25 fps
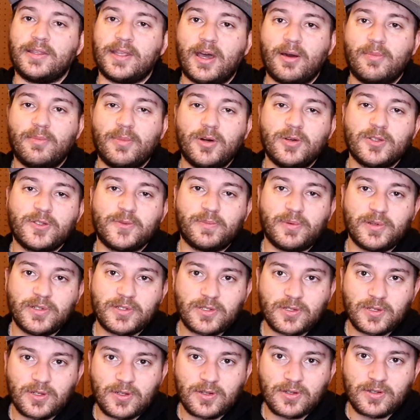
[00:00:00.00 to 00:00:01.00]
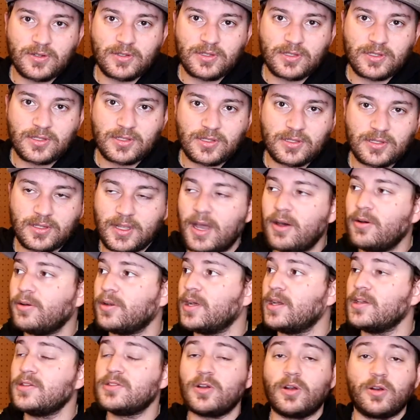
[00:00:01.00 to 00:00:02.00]
Now, most printers
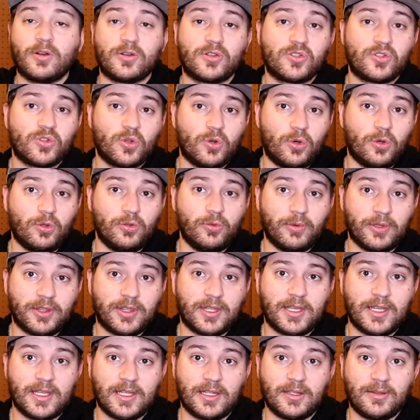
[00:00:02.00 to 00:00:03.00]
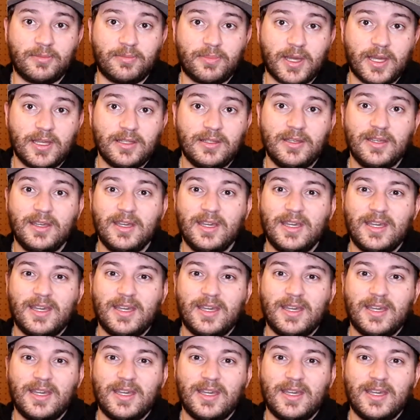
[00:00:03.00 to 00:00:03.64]
nowadays are sold with a heated bed.